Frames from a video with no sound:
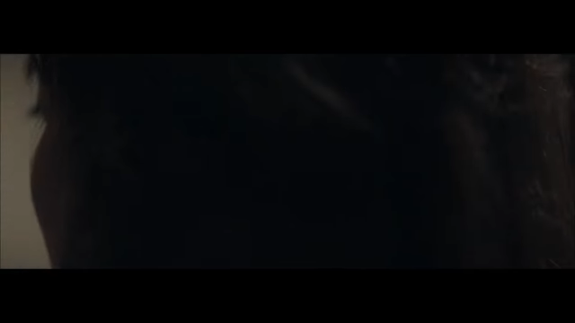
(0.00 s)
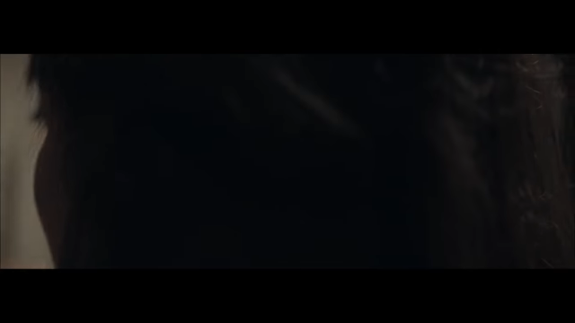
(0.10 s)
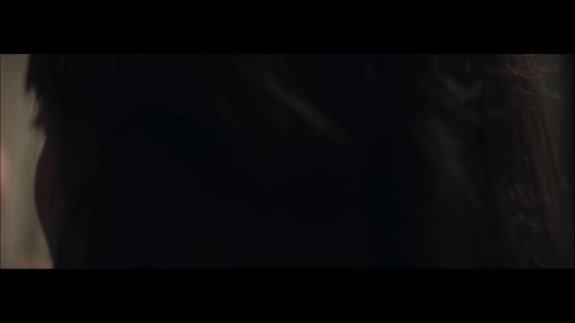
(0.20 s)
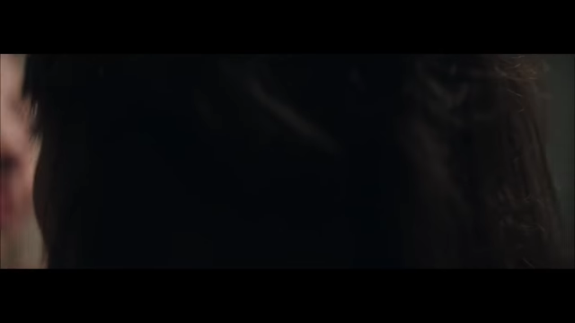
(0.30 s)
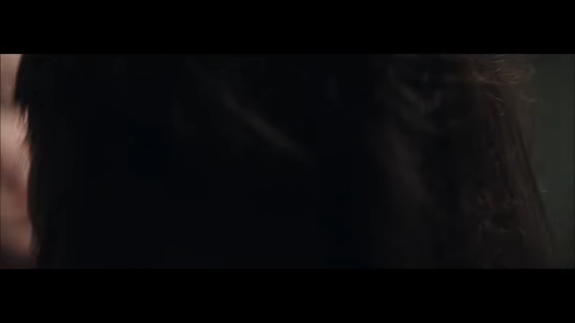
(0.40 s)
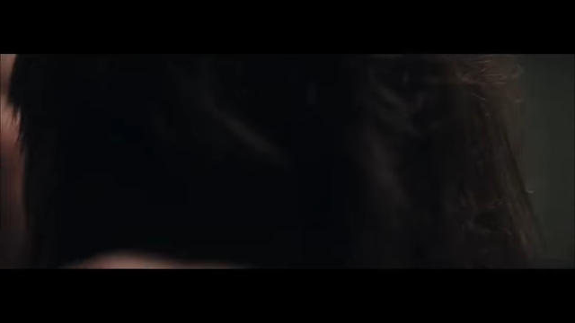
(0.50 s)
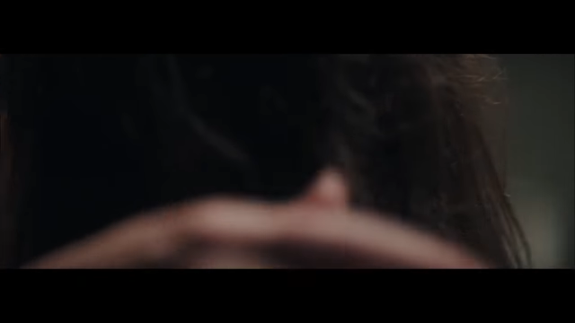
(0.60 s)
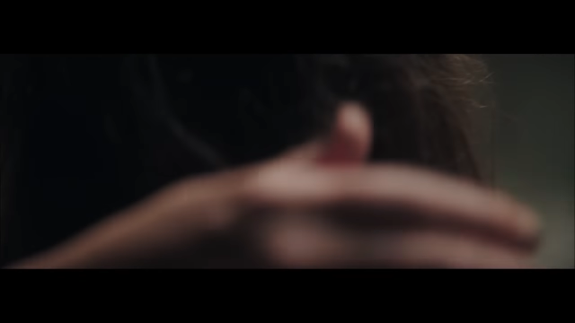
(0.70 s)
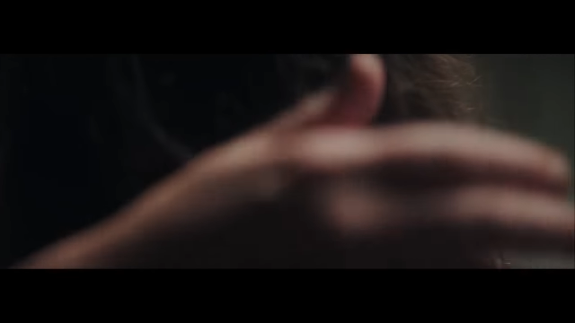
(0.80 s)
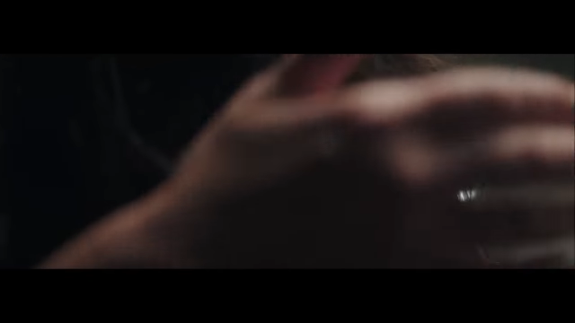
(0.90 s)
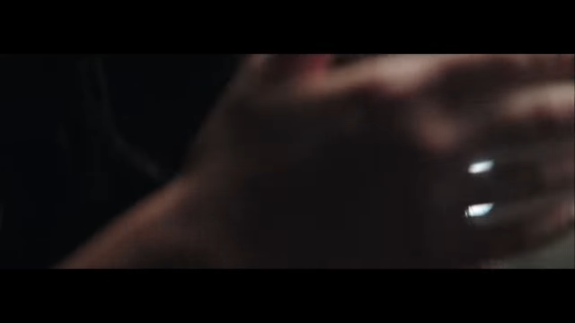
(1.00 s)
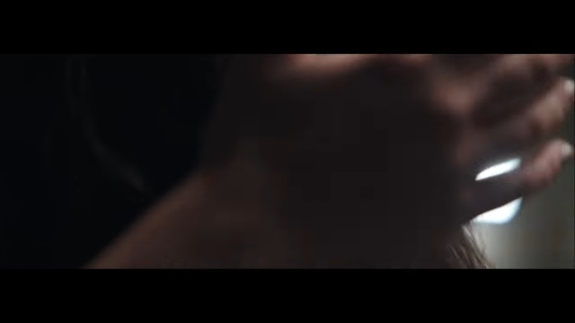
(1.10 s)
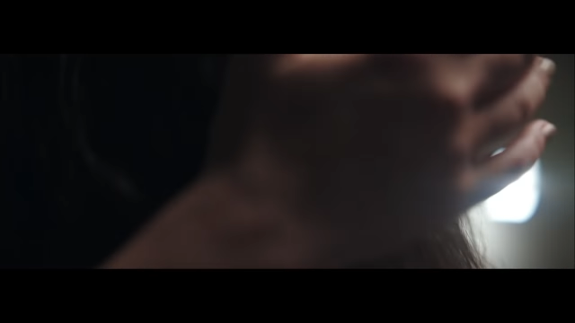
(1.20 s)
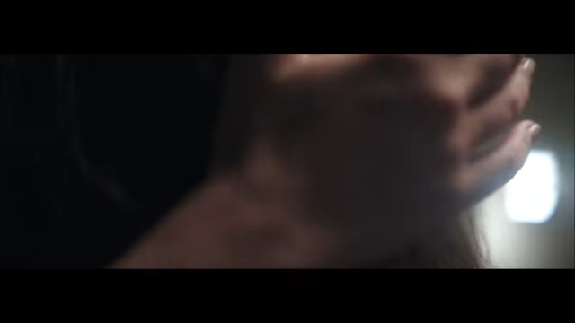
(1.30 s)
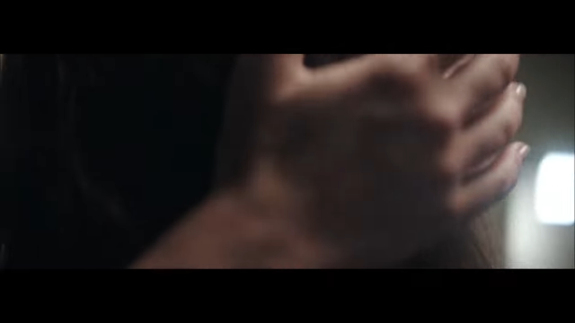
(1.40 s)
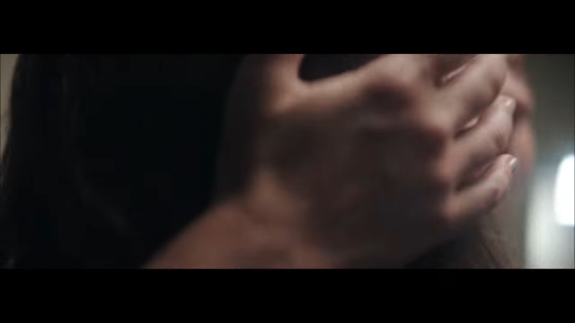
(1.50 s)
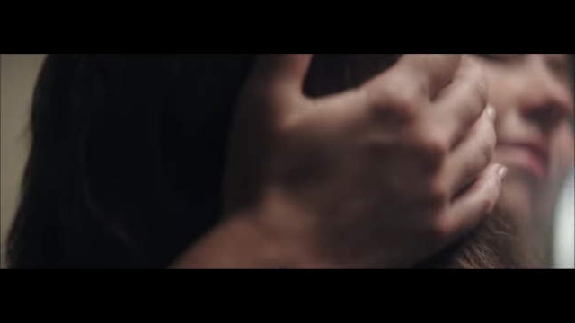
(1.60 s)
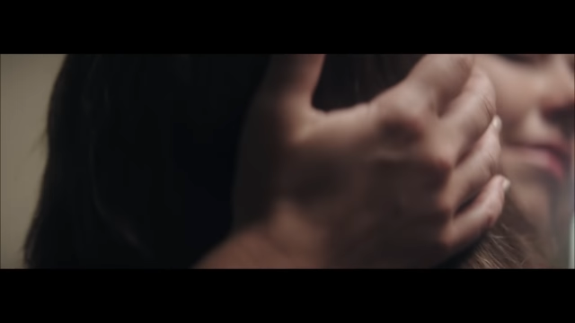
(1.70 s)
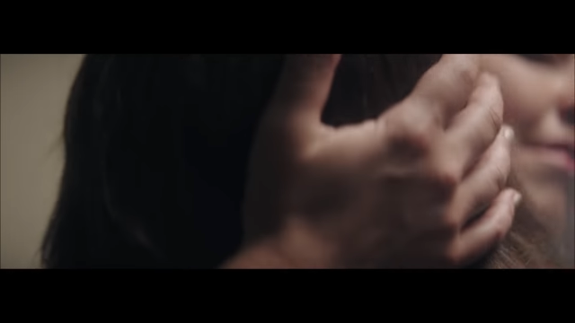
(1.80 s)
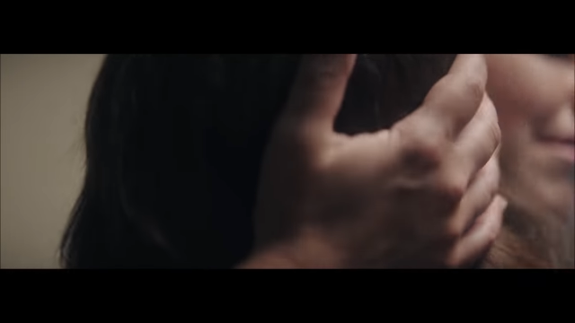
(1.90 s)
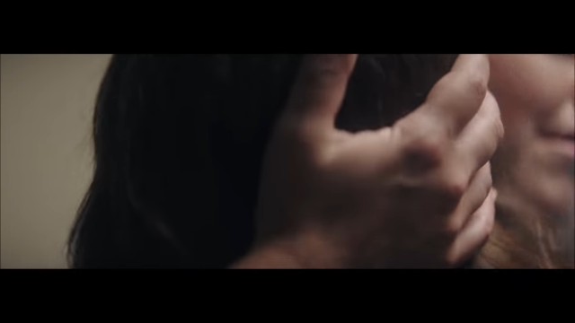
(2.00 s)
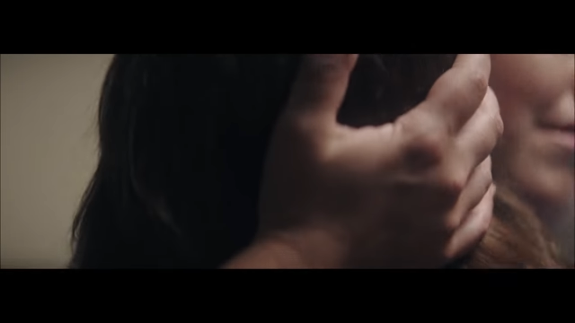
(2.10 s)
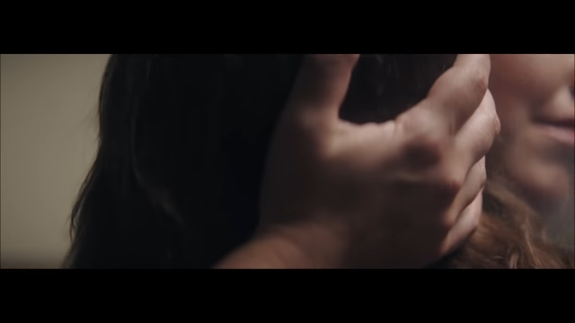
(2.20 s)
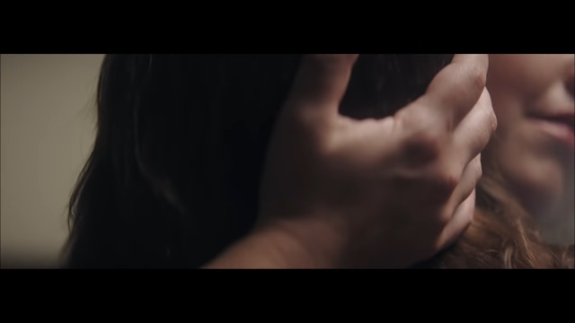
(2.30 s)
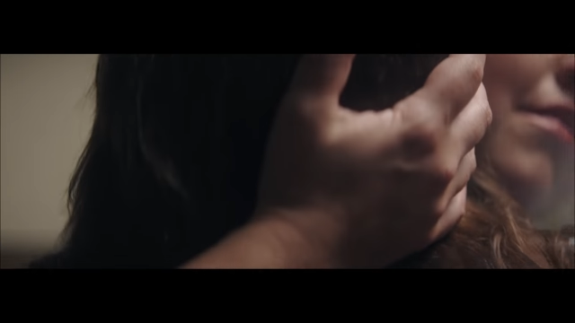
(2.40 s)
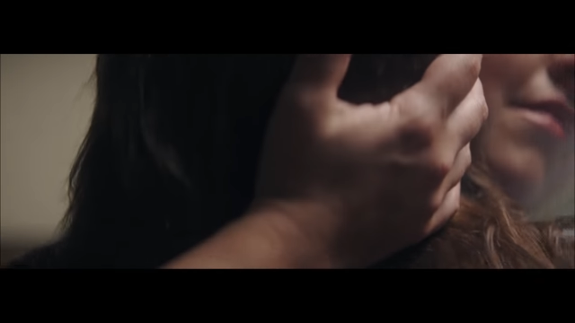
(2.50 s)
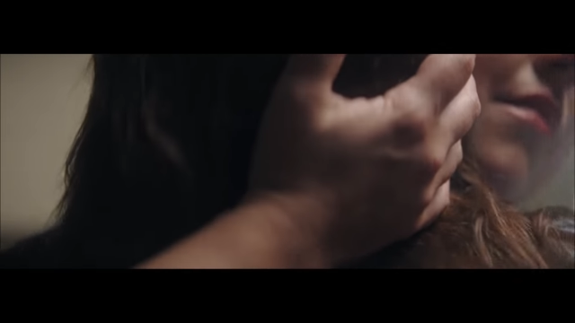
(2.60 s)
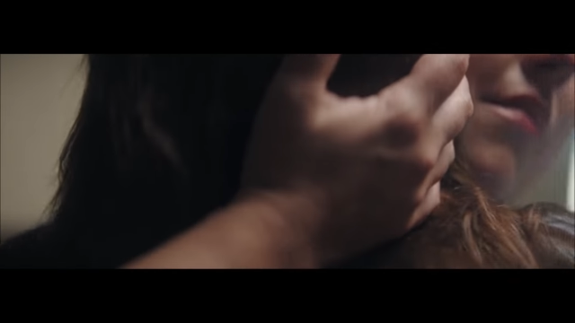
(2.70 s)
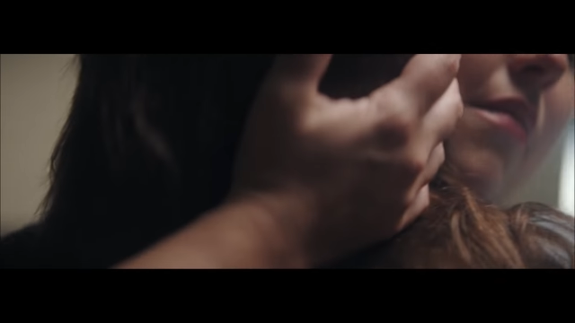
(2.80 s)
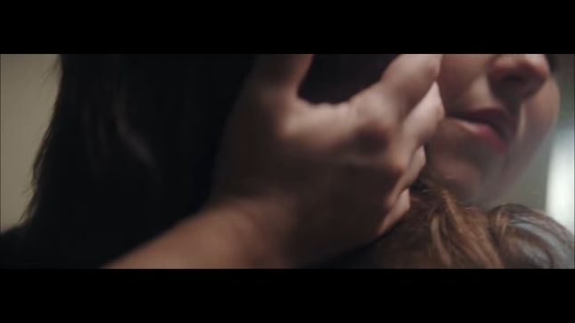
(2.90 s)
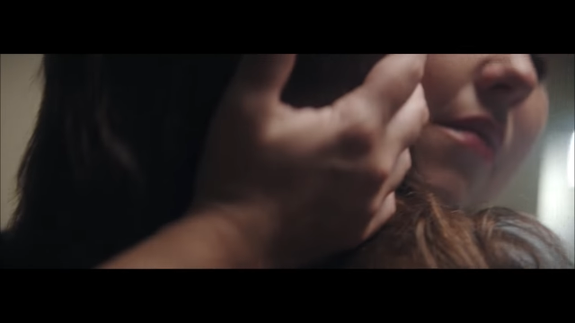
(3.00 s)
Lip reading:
[unreadable: no face in view]